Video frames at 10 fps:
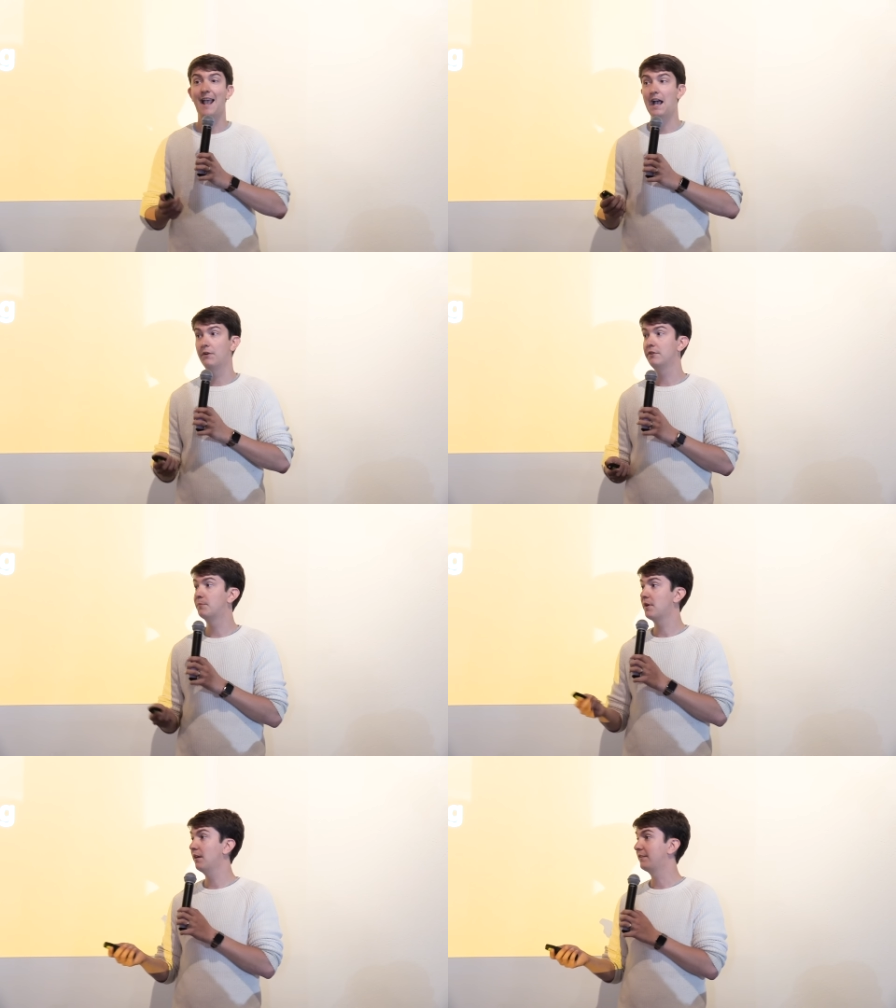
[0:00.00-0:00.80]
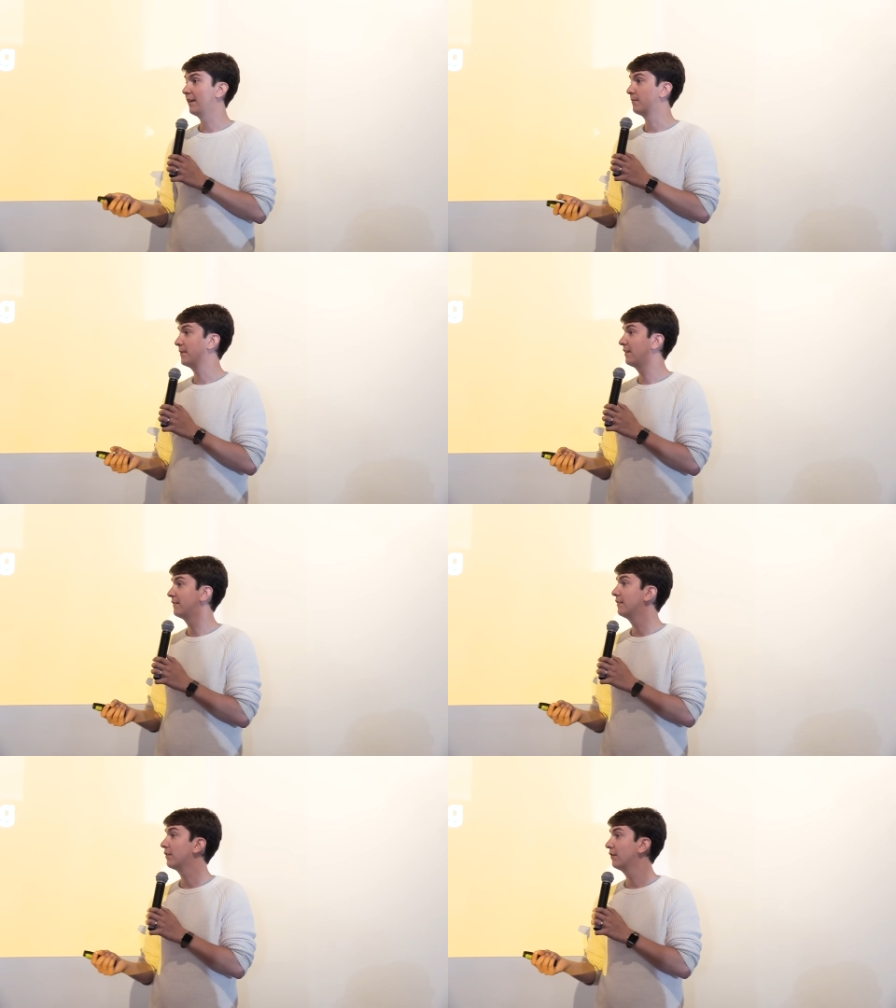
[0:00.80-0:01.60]
how do you prioritize?
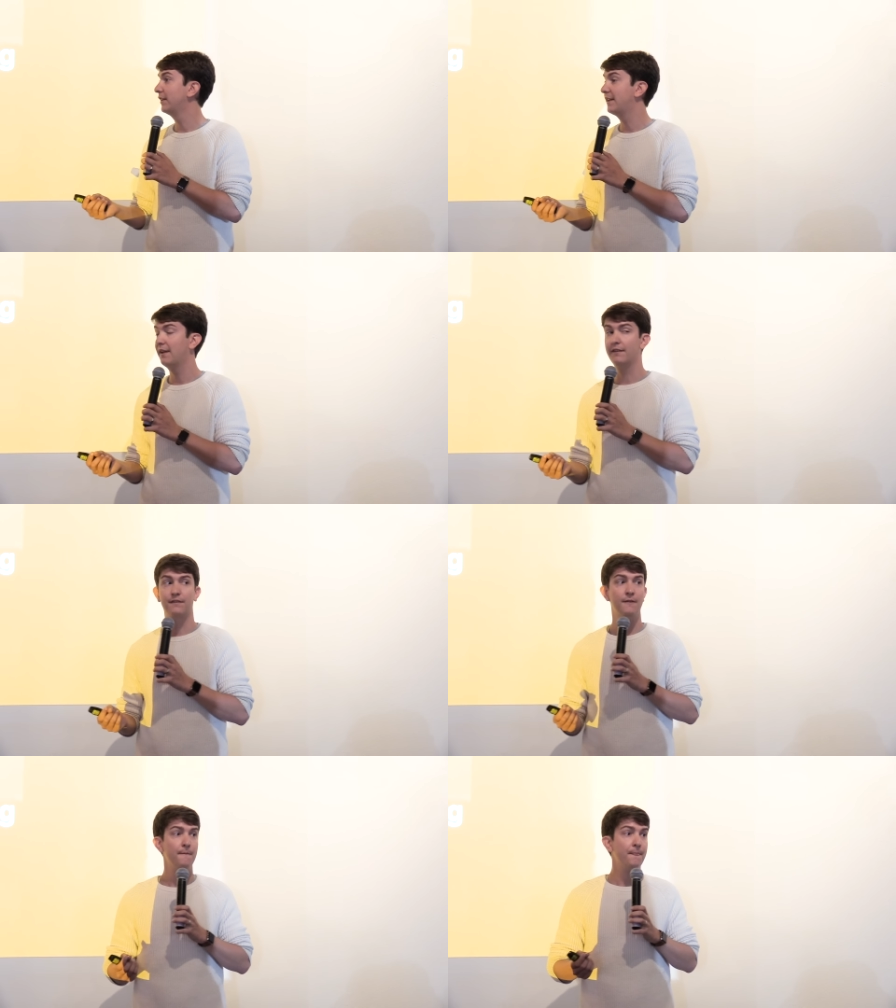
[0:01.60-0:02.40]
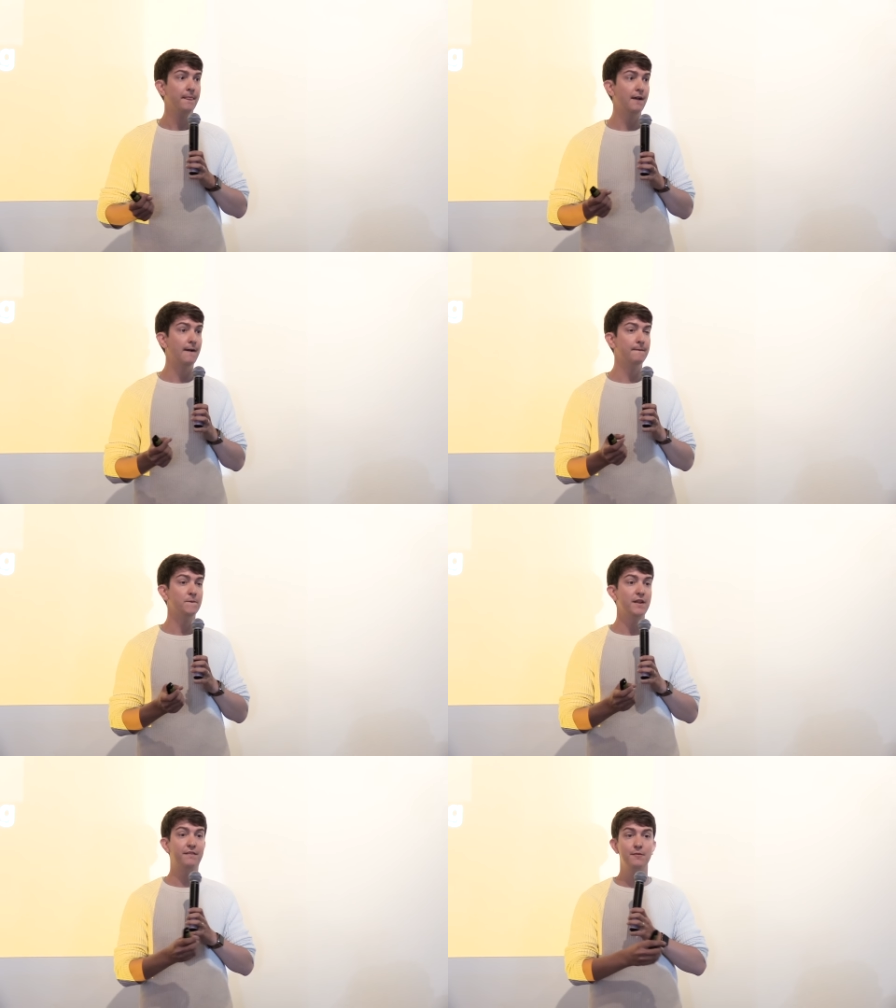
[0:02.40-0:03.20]
Because in the early days,
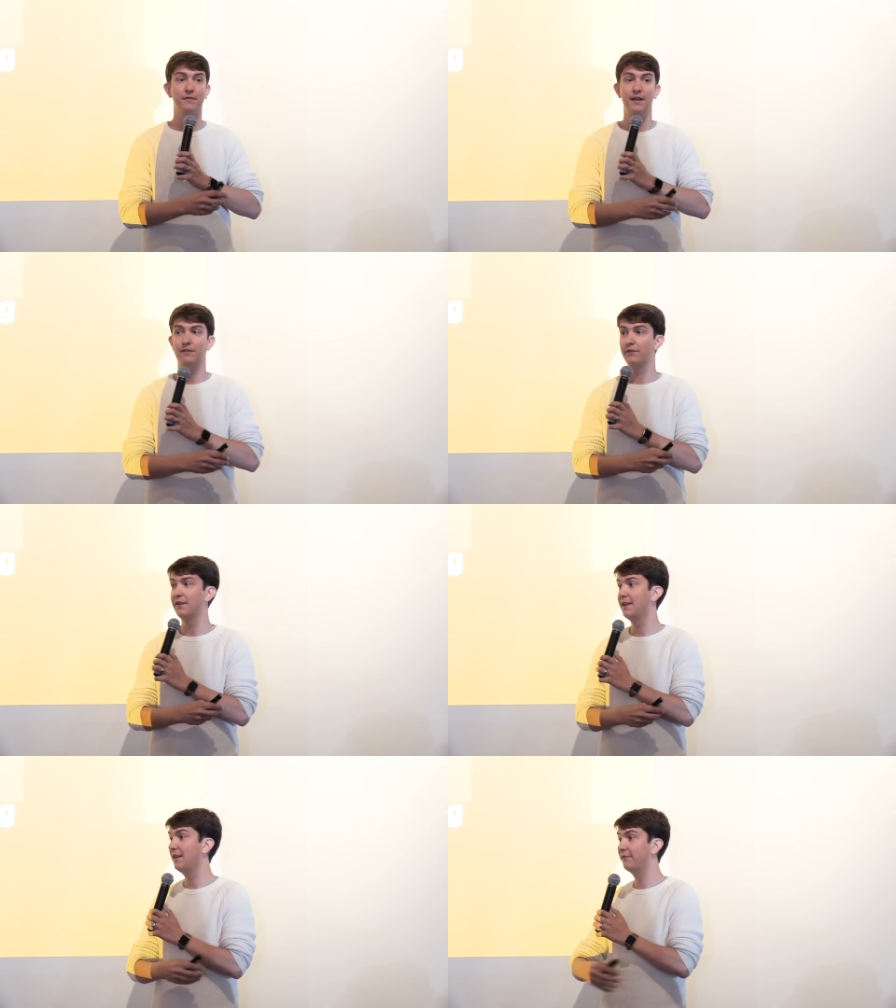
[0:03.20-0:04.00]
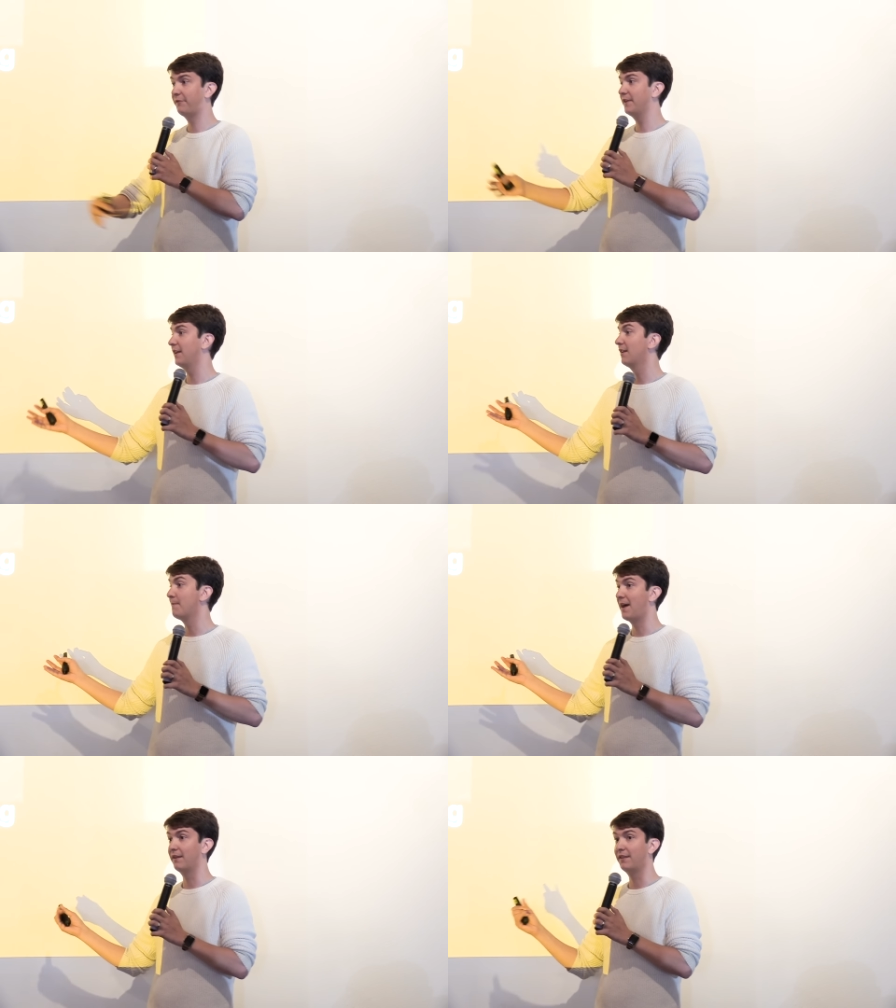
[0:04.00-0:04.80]
it seems like there's an infinite
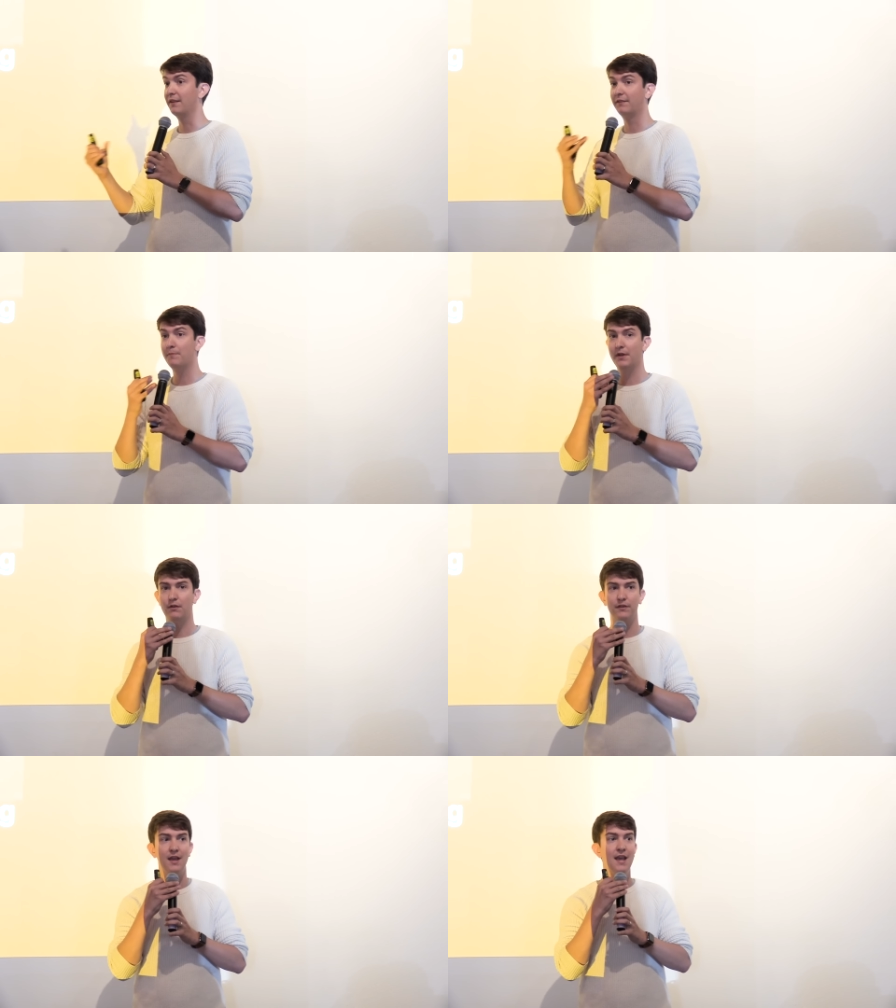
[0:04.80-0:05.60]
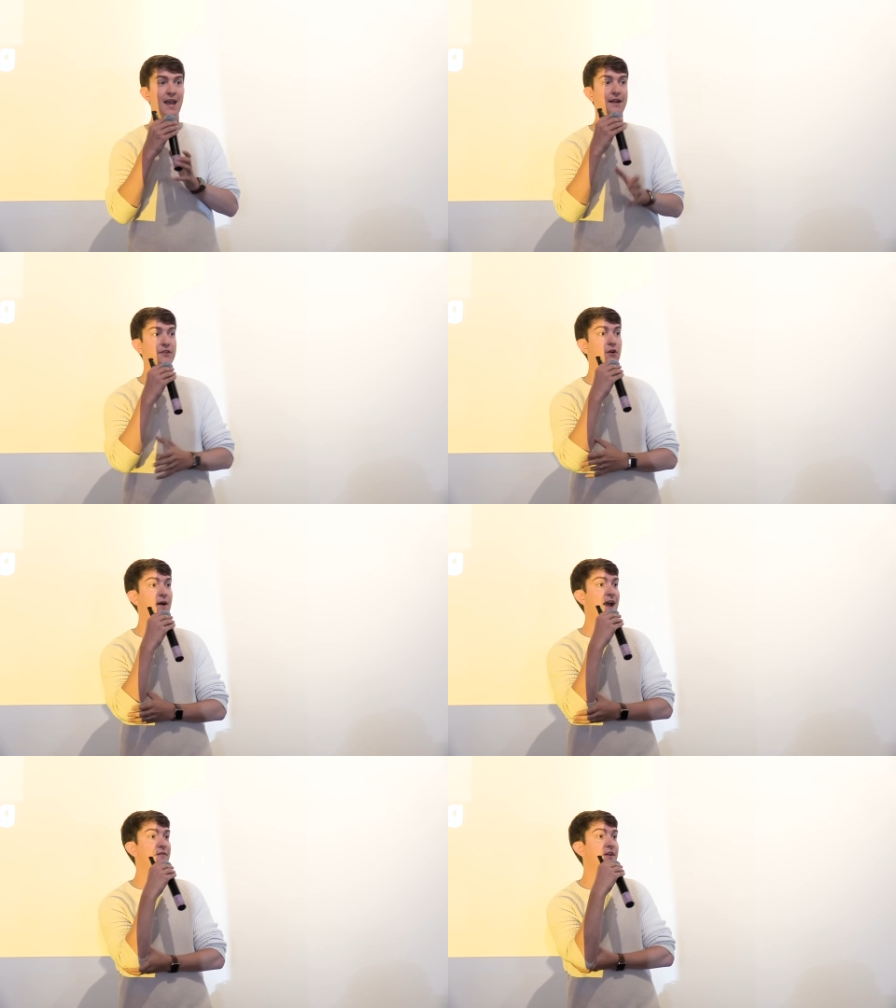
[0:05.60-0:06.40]
amount of things to build, and you
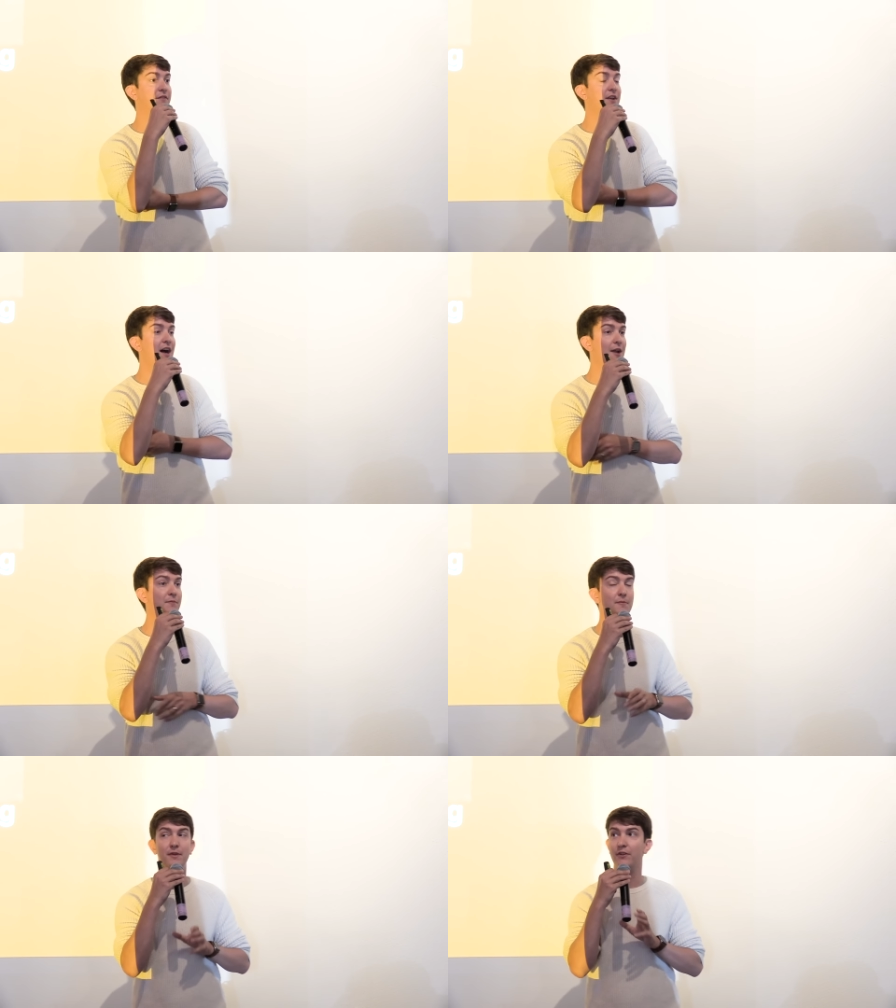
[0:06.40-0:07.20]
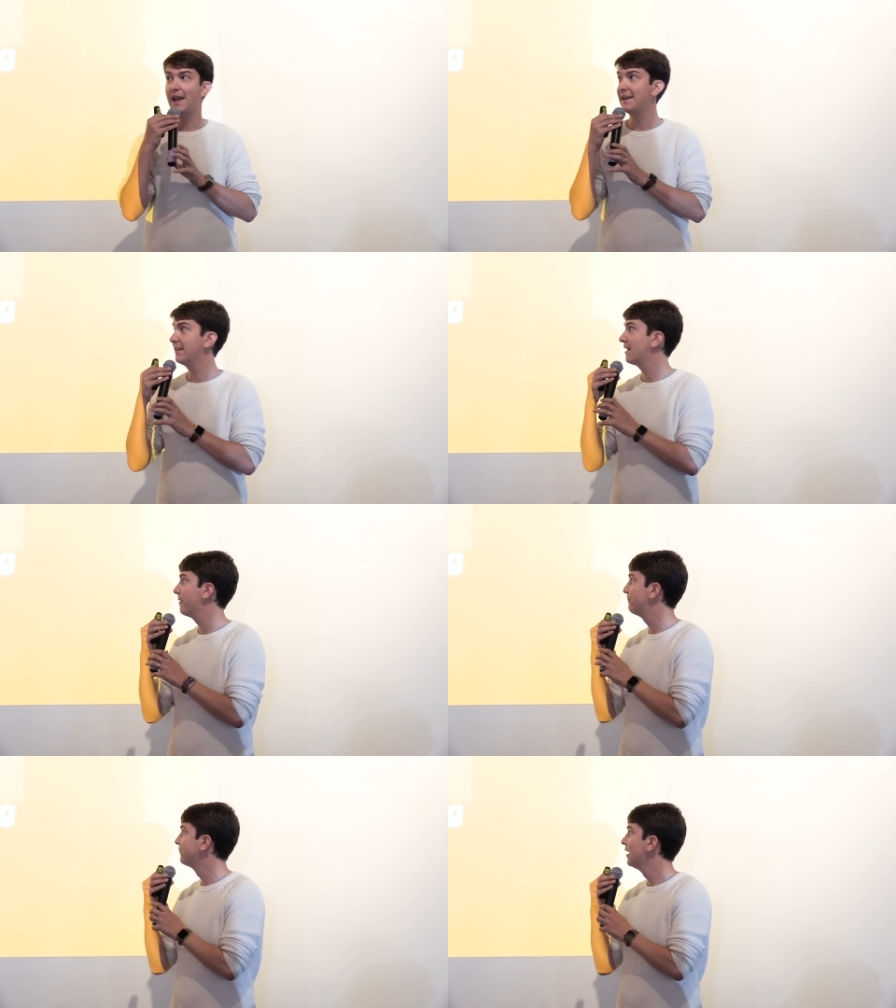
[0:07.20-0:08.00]
don't have enough time to build any of
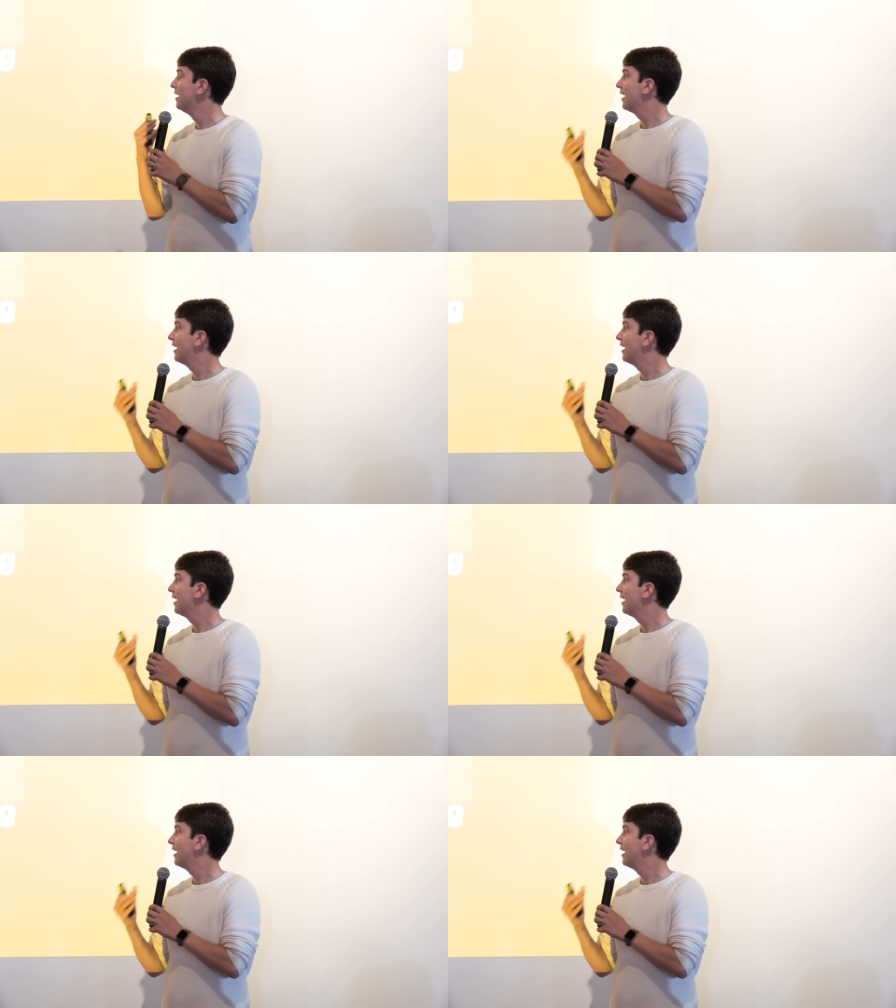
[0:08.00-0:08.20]
them.